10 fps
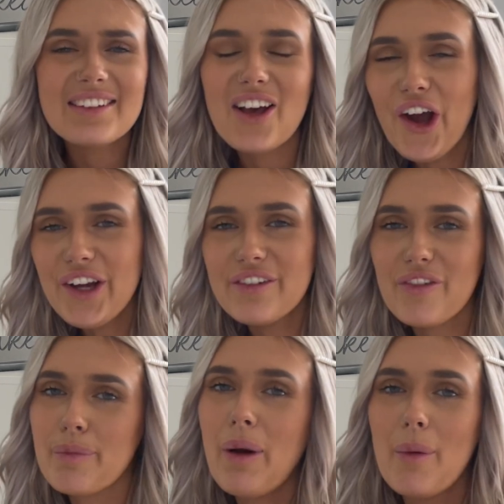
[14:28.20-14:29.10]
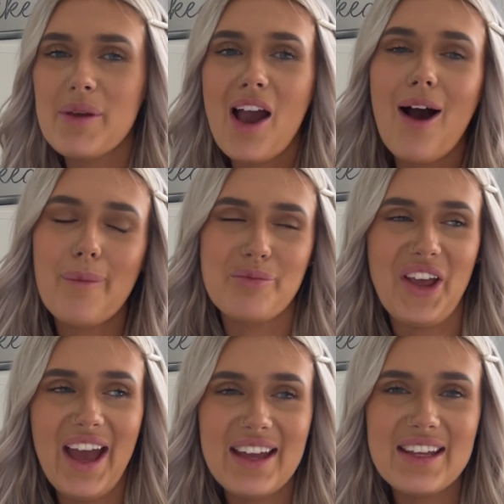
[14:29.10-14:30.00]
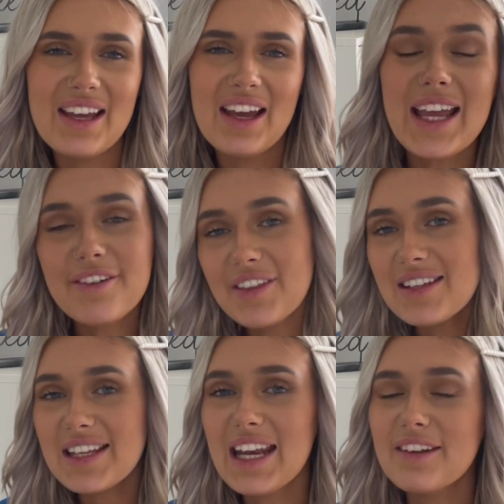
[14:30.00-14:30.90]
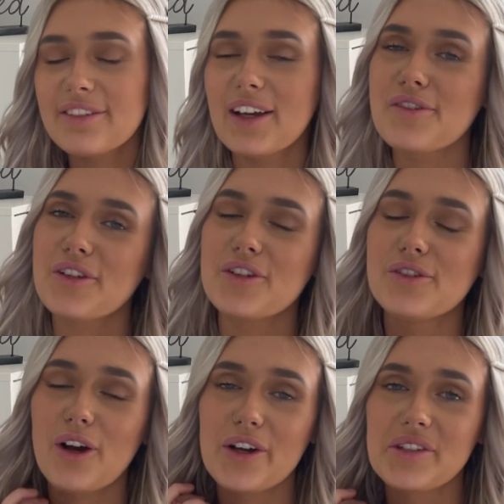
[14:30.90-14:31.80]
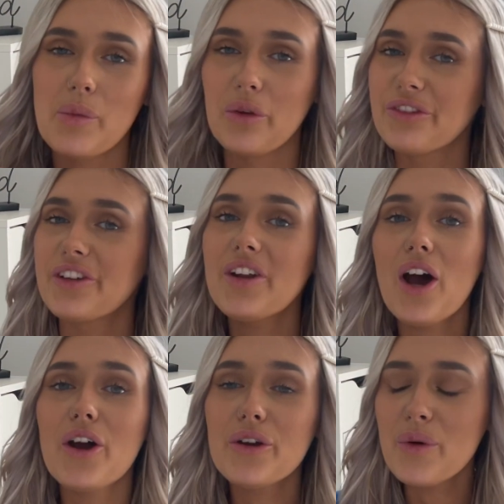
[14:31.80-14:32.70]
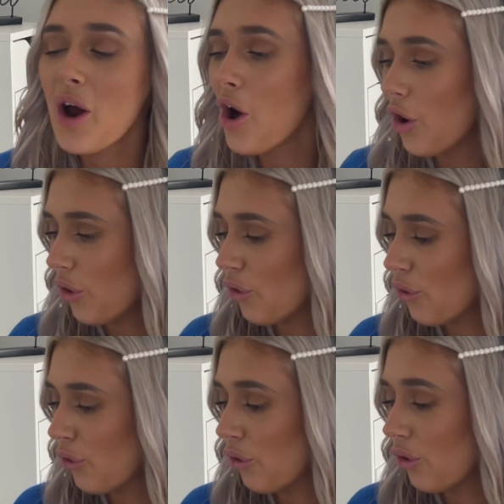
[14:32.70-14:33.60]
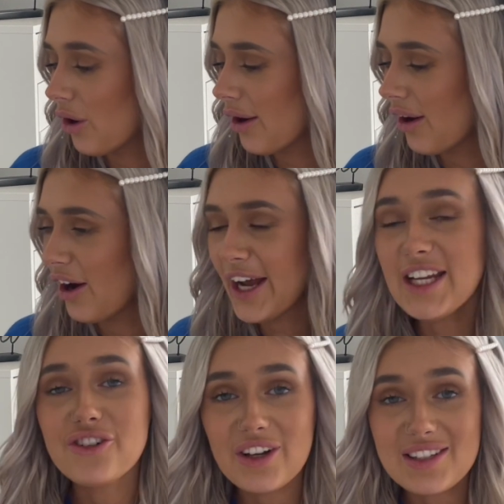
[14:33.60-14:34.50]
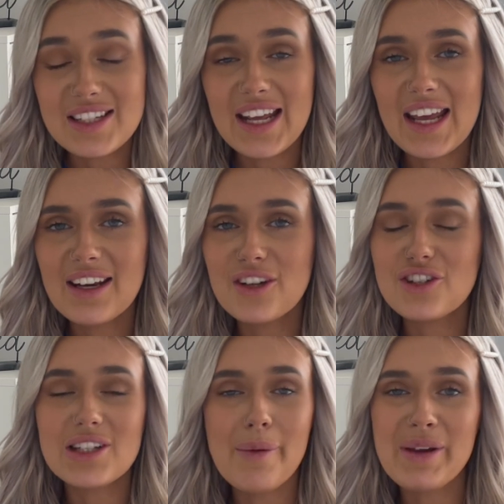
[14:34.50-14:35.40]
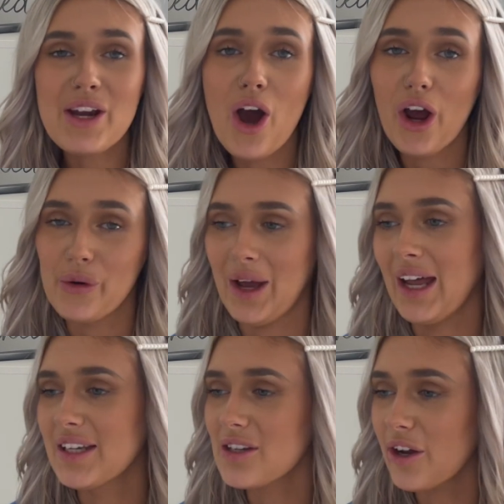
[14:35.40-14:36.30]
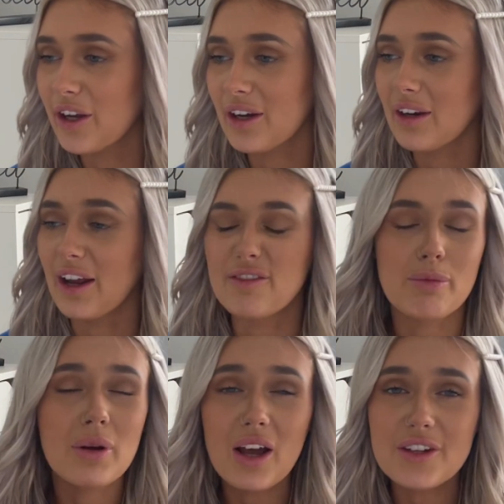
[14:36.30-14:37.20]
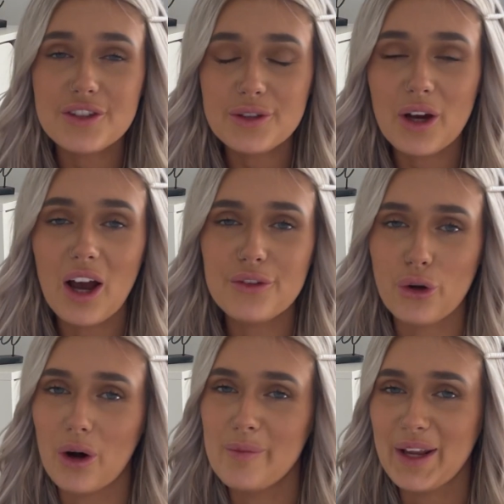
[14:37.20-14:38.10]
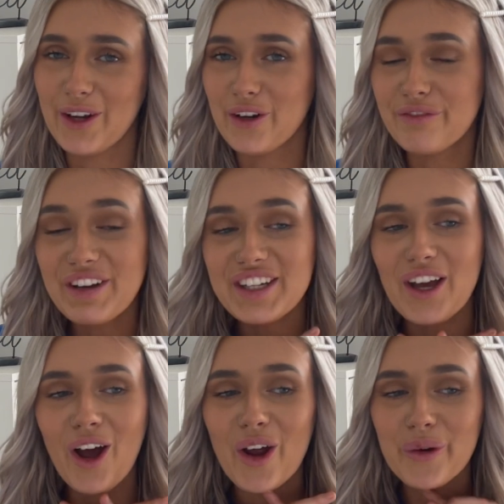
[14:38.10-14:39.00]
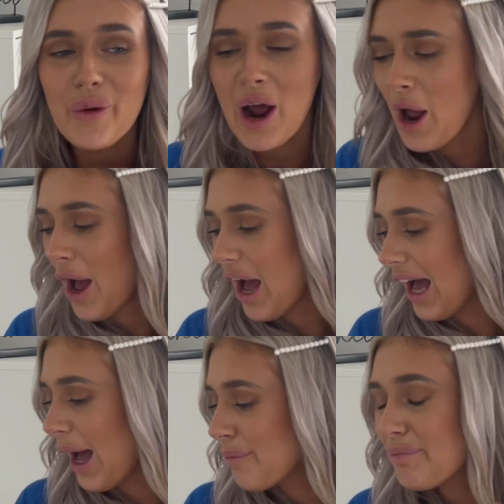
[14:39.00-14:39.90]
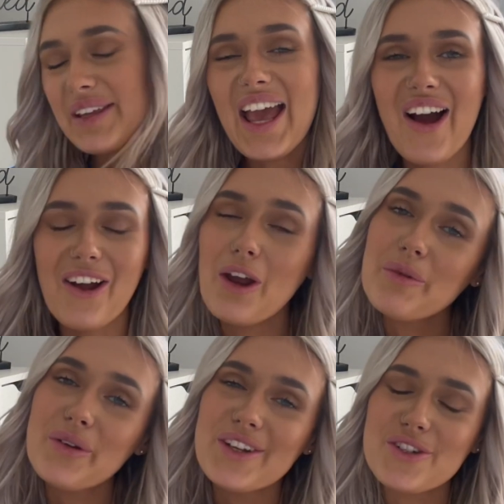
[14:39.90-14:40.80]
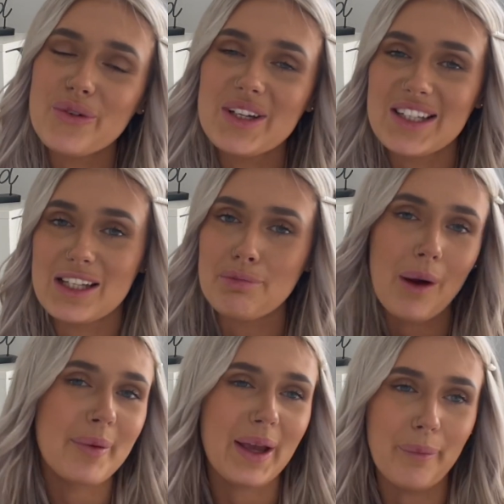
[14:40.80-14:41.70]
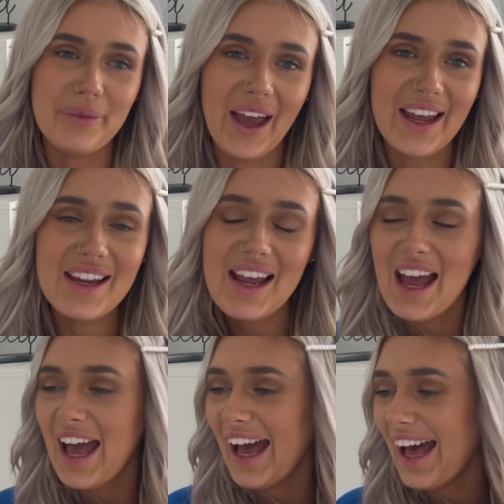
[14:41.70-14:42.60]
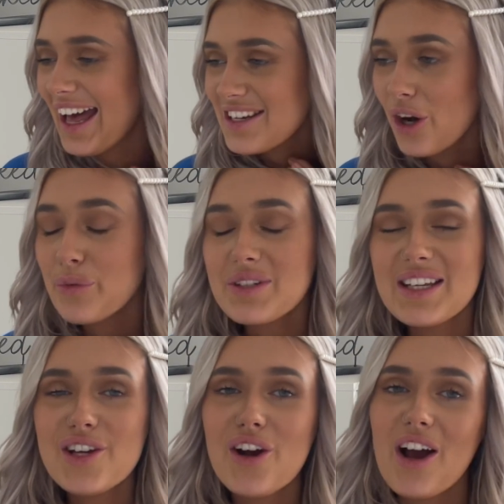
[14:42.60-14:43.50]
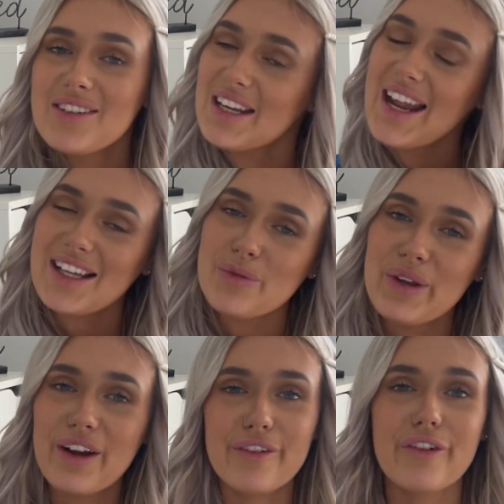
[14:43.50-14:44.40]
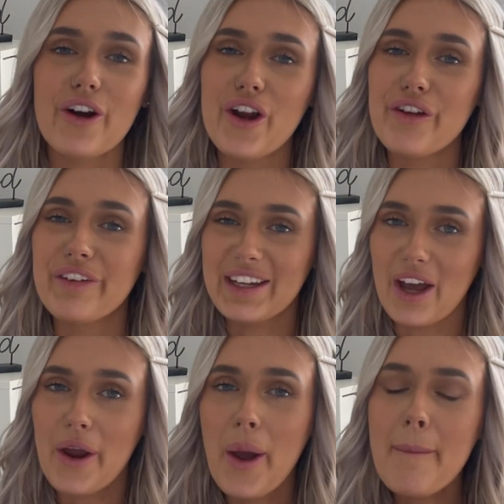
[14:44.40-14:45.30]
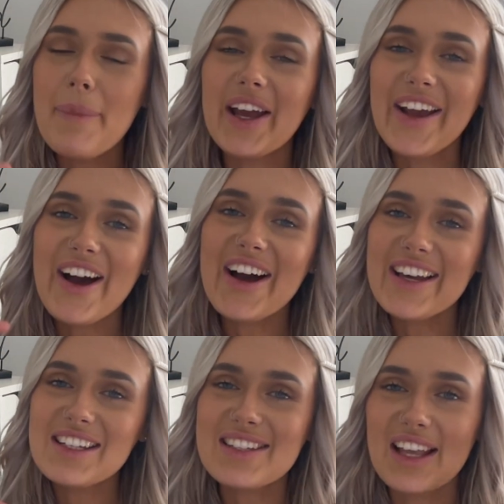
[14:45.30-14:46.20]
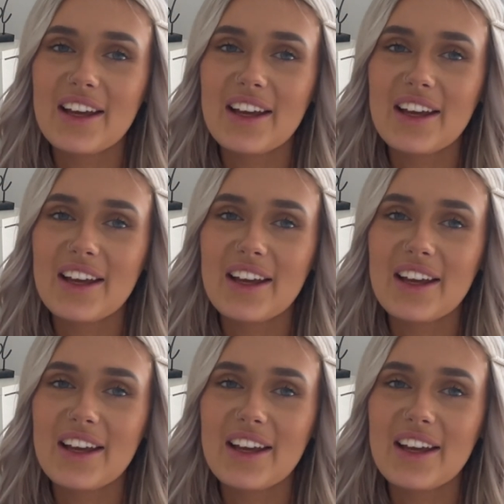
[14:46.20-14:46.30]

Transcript: kind of the puppy update. If there's anything else that you guys want to know or are interested in, just let me know and I can like reply to you guys, or I'll make a new video. But yeah, I hope you enjoyed this puppy update and I will see you guys next week for a new video. Bye guys.